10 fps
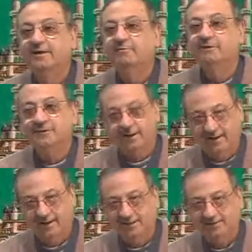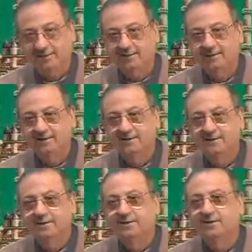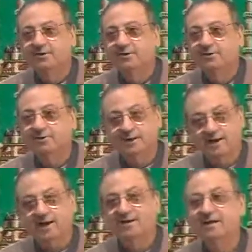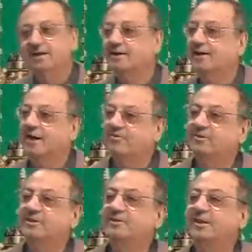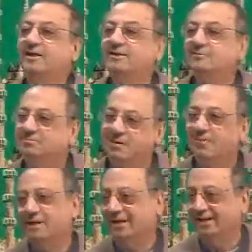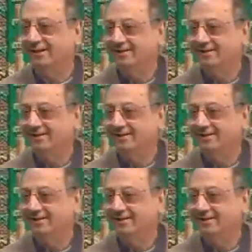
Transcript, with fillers: with highlighter, you can highlight everything that is mabni.